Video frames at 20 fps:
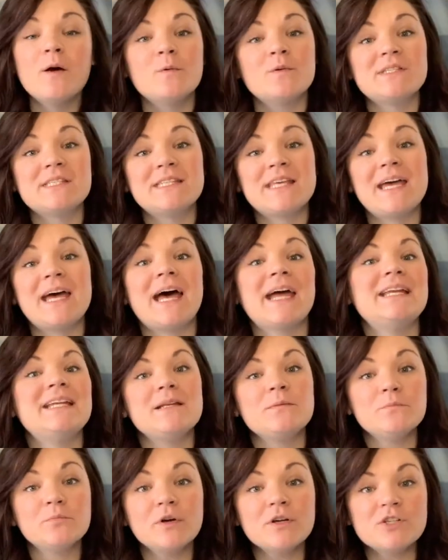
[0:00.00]
was that I
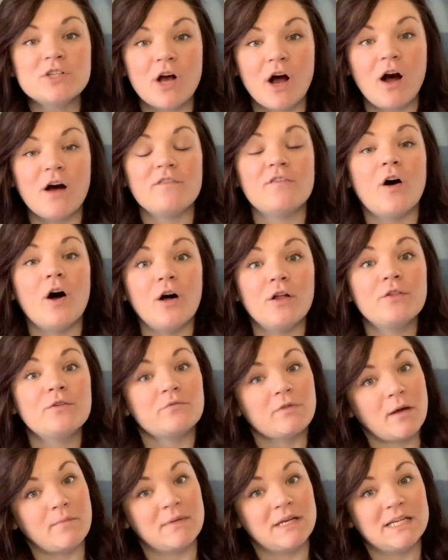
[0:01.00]
didn't brush off all the
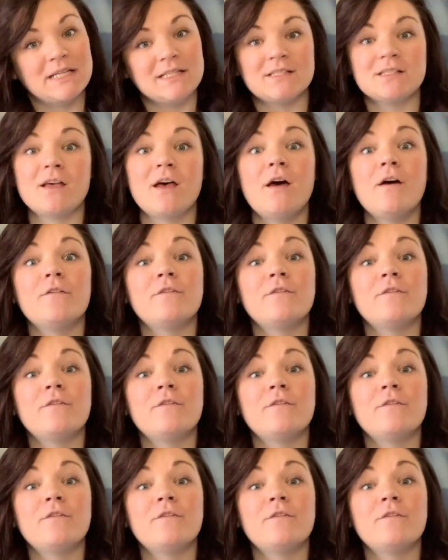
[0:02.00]
remnants